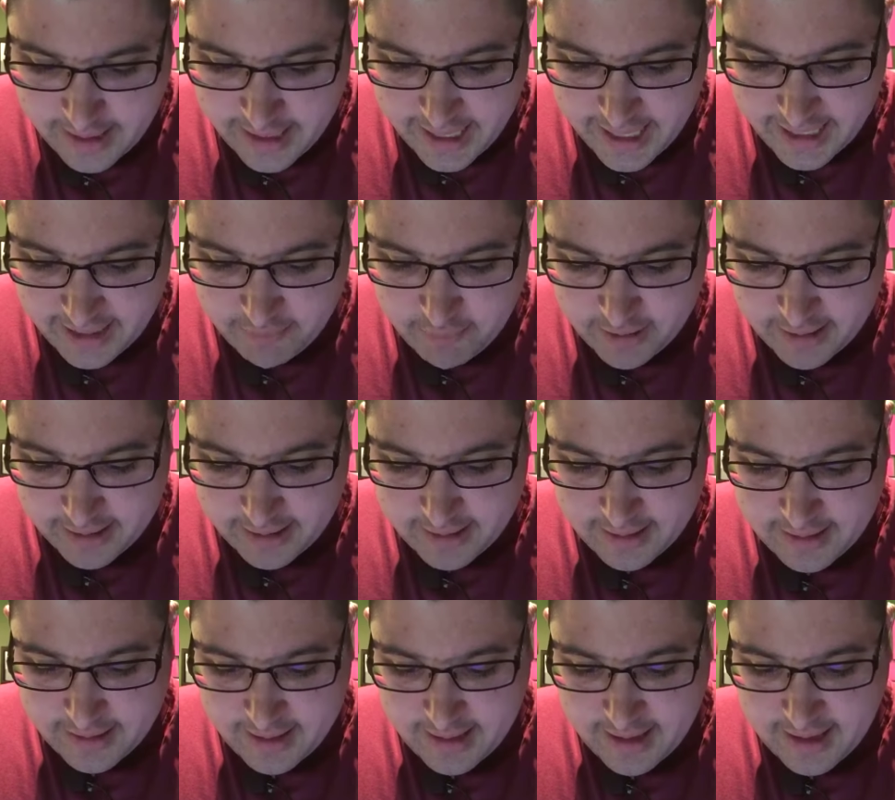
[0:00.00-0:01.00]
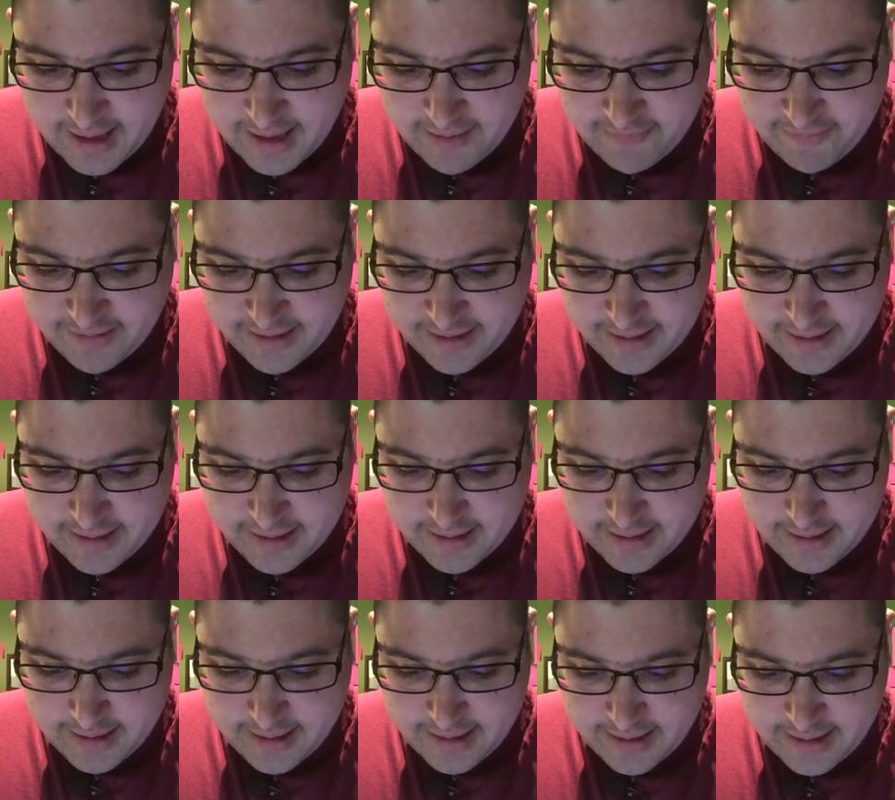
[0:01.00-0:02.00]
Anyone having
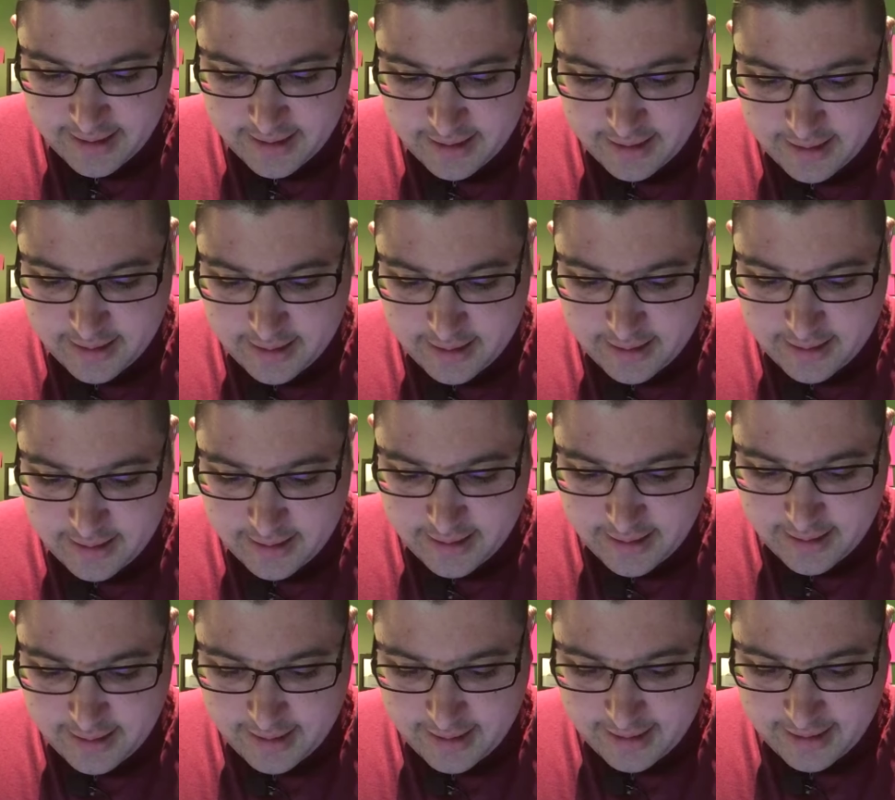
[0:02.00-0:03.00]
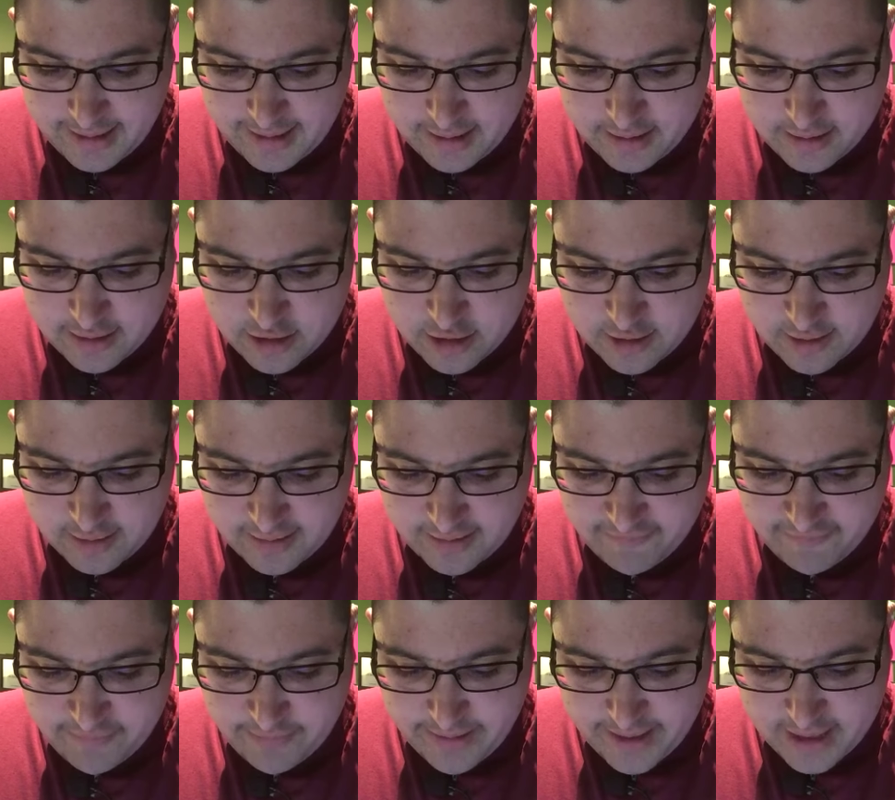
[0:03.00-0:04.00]
any additional
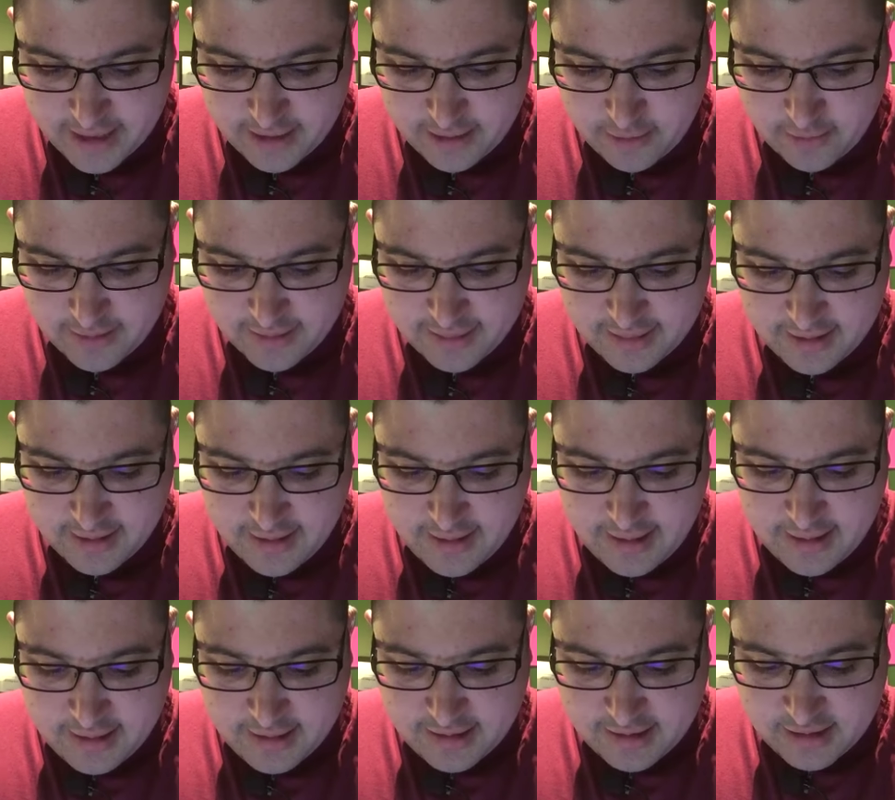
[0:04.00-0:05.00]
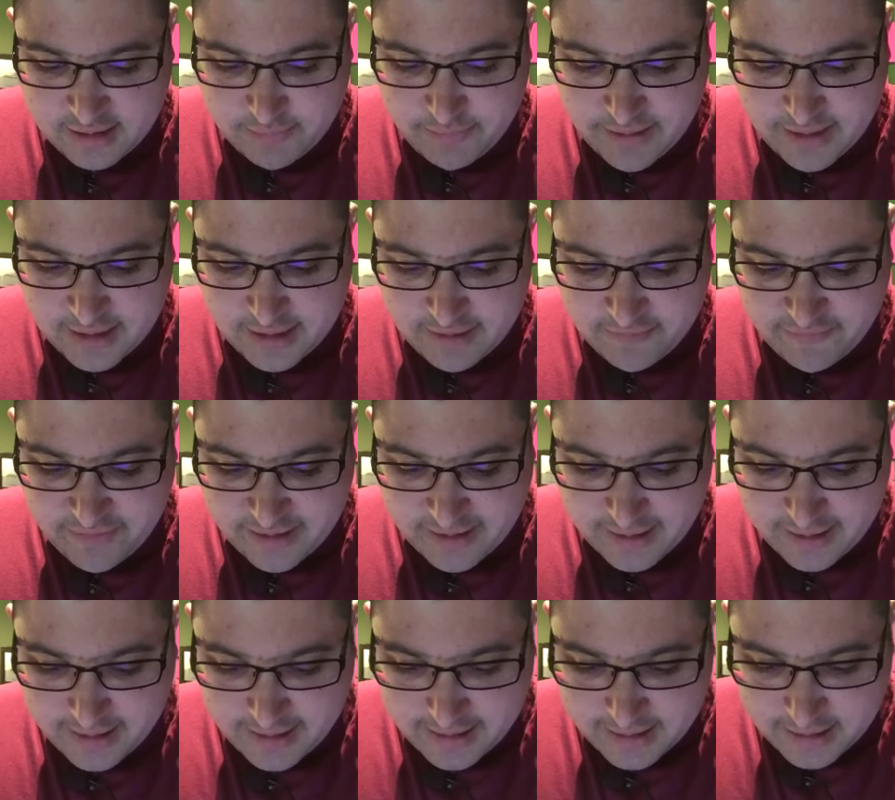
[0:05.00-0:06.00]
information on this specific
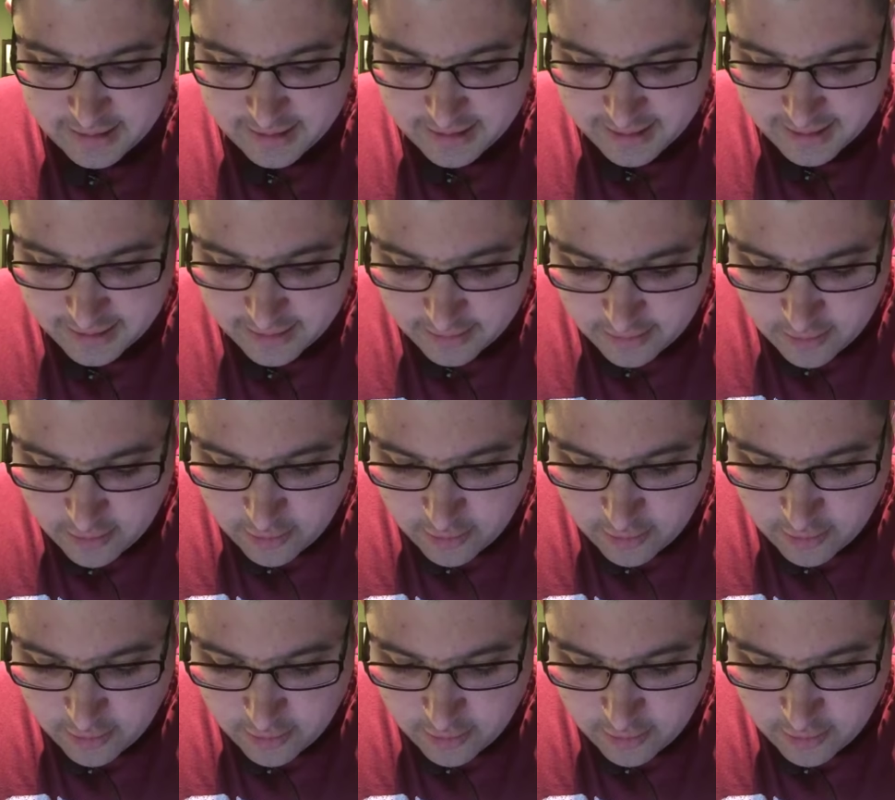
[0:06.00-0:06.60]
incident